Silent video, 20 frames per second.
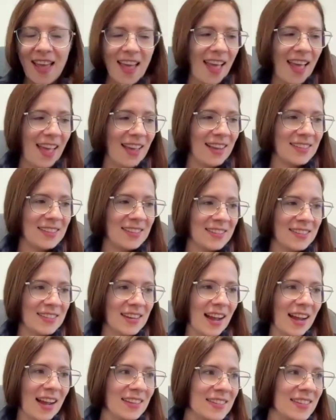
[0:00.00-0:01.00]
And
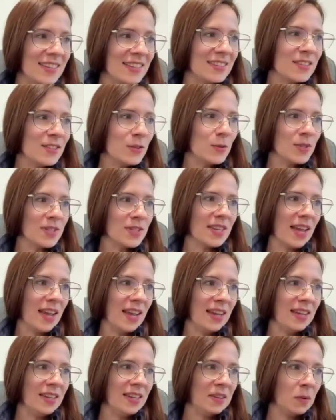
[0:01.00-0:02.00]
I tend to
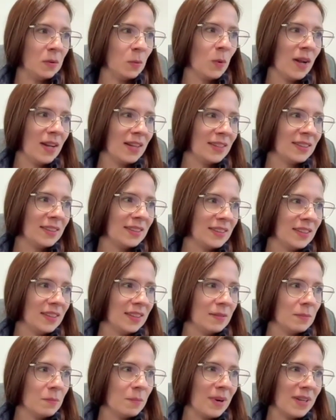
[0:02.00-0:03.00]
say, well,
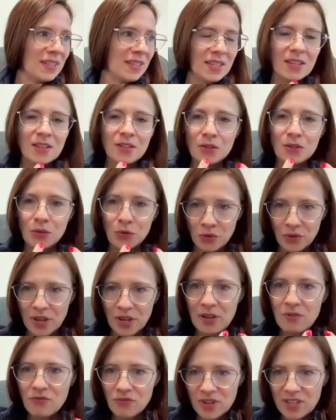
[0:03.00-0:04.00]
but do they
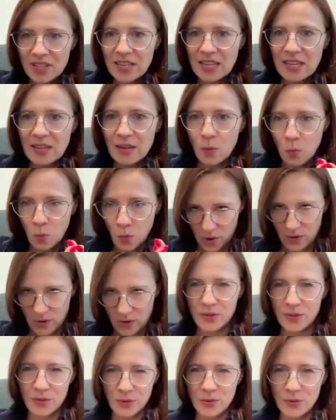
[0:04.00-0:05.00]
really want
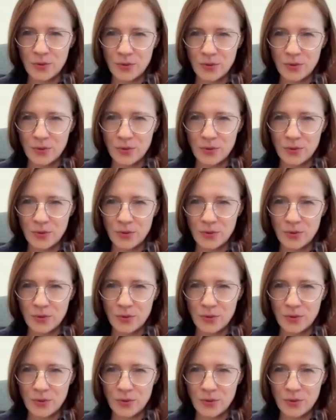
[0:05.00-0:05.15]
to do